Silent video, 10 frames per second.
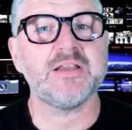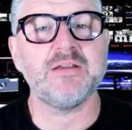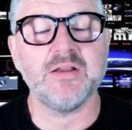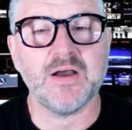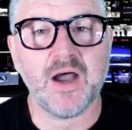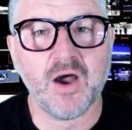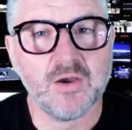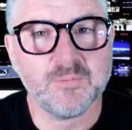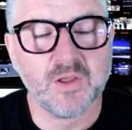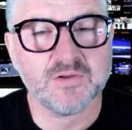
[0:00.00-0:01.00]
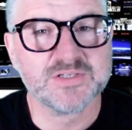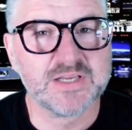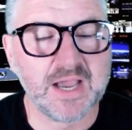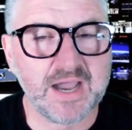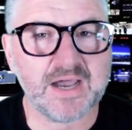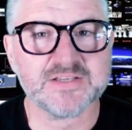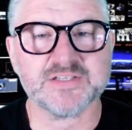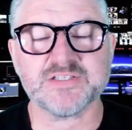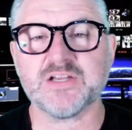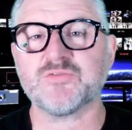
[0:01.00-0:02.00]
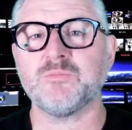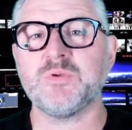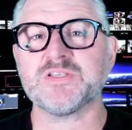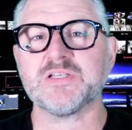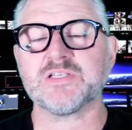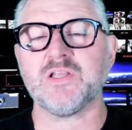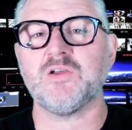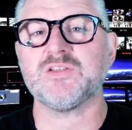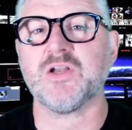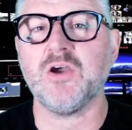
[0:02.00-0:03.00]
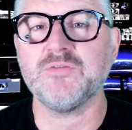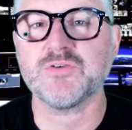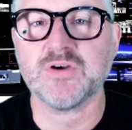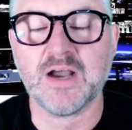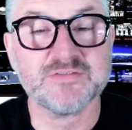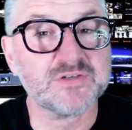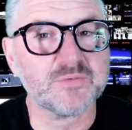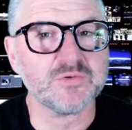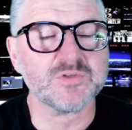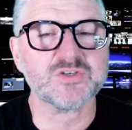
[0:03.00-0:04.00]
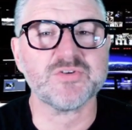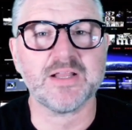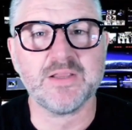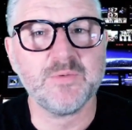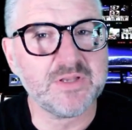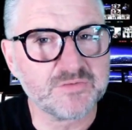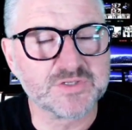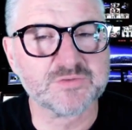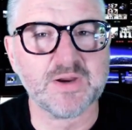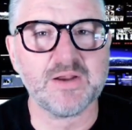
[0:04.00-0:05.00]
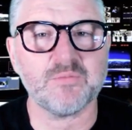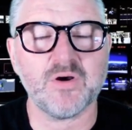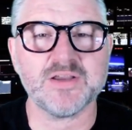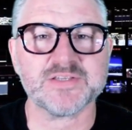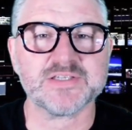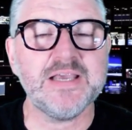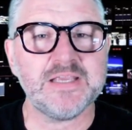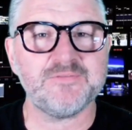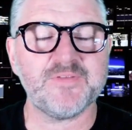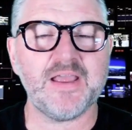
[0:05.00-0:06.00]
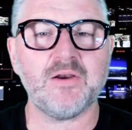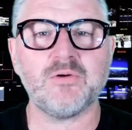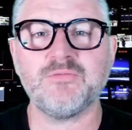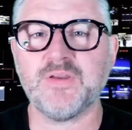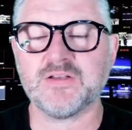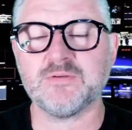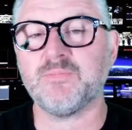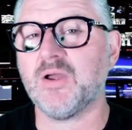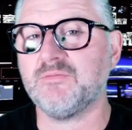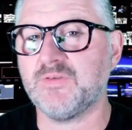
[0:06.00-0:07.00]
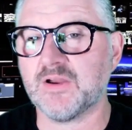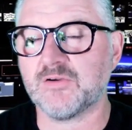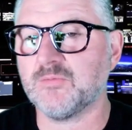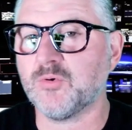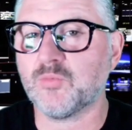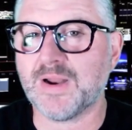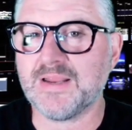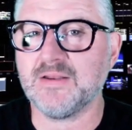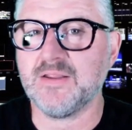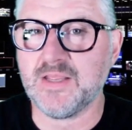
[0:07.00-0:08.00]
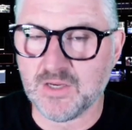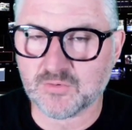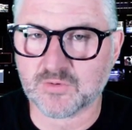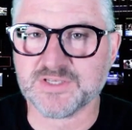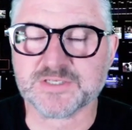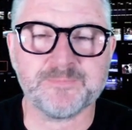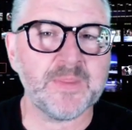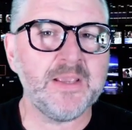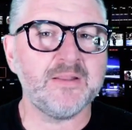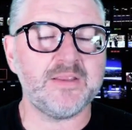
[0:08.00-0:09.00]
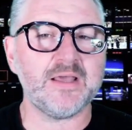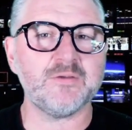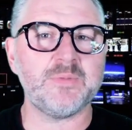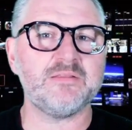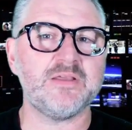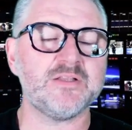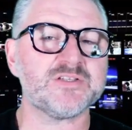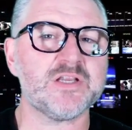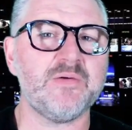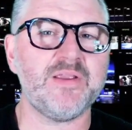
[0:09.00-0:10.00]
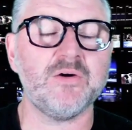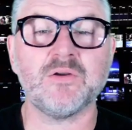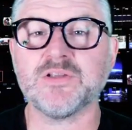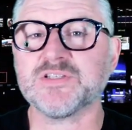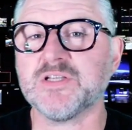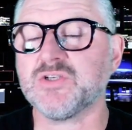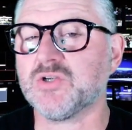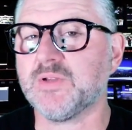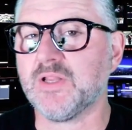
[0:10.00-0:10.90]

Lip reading: home loans, cars, etc., business loans and overdrafts are all struggling with interest rate rises if they are affected by a variable rate increase. The other big thing that's going on is that during the